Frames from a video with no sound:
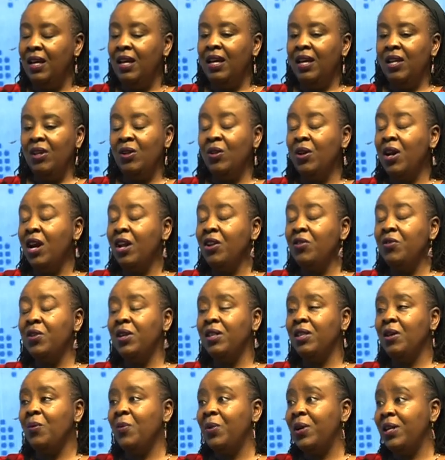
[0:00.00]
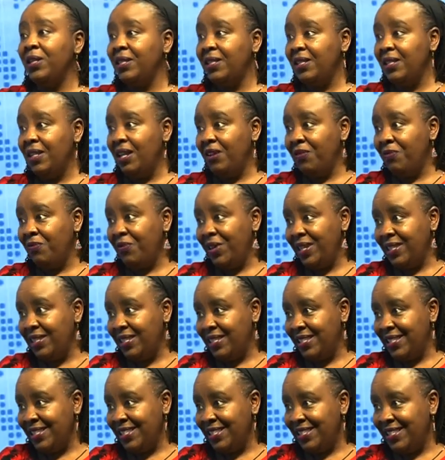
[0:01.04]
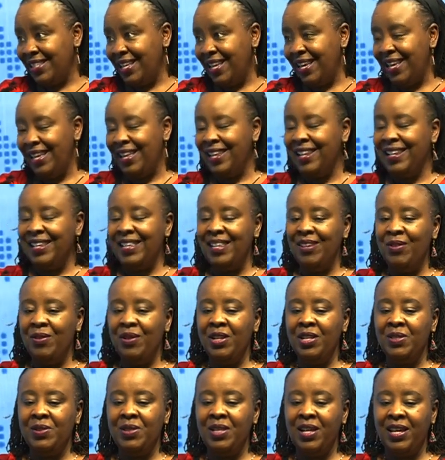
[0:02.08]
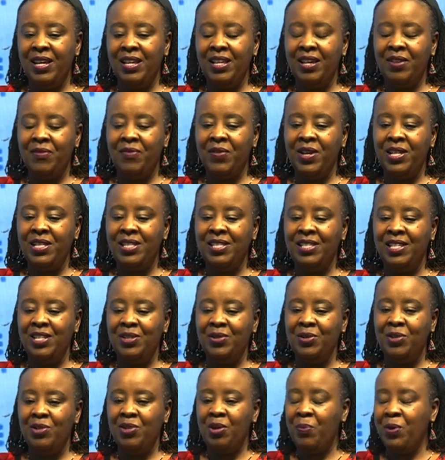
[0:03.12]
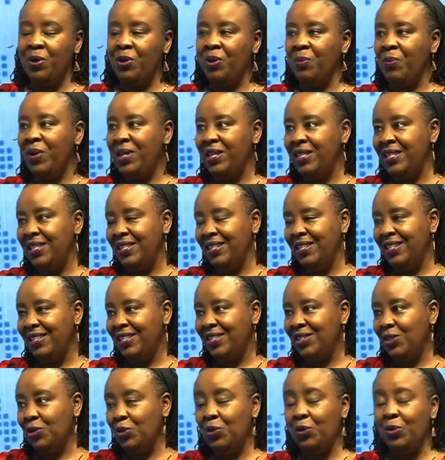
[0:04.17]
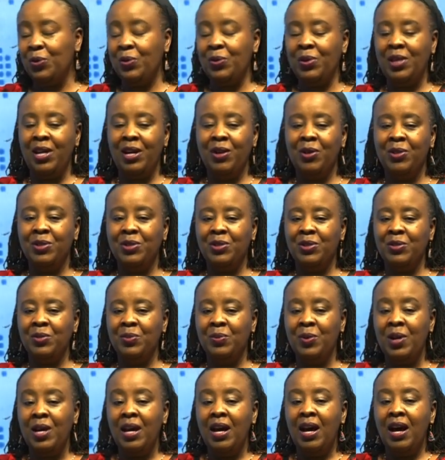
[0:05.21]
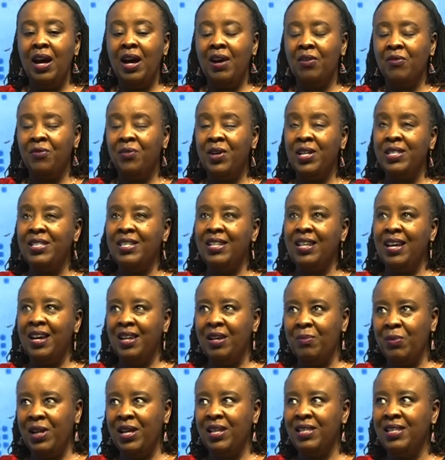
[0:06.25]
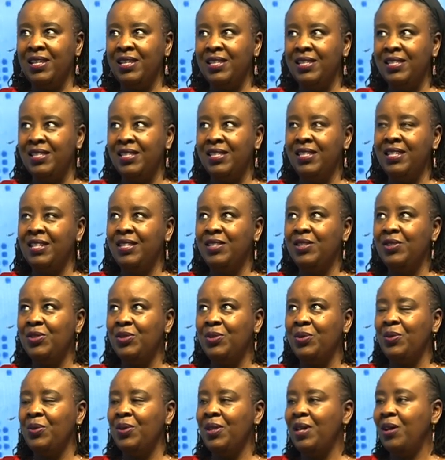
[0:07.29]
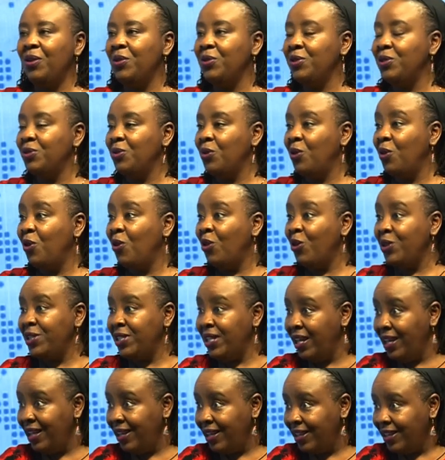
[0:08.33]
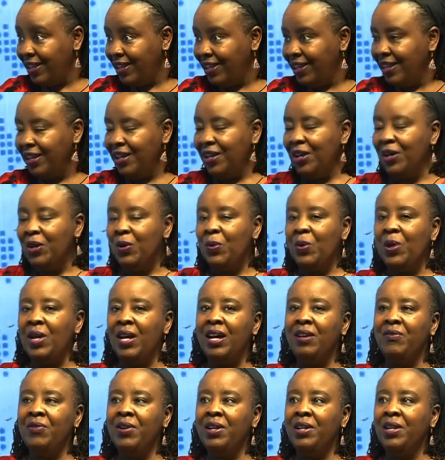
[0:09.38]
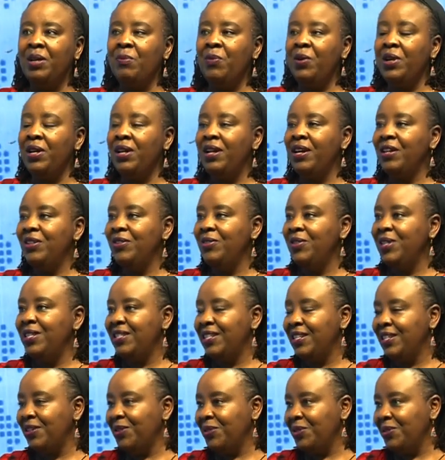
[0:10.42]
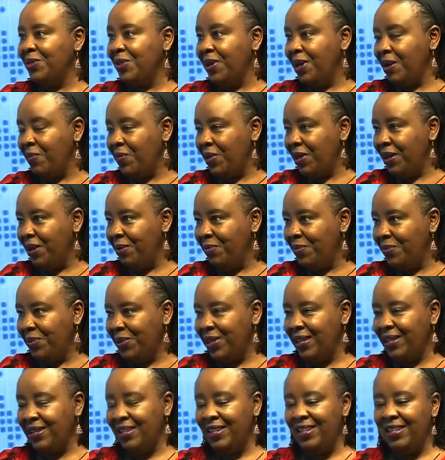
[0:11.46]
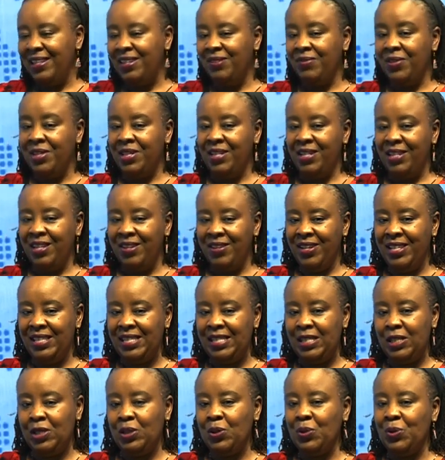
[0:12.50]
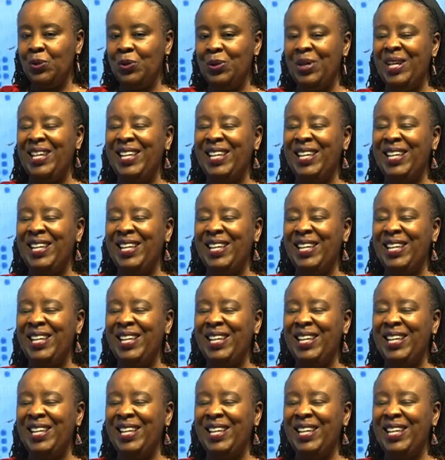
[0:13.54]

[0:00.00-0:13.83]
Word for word: No country in the world has enough vets. Mm-hmm. And the goodness of our Kenyan vets is they do tropical medicine. So they're also our vets and animal health assistants, so they're also hot cake. We have our neighboring countries that are also coming up and they need veterinarians. So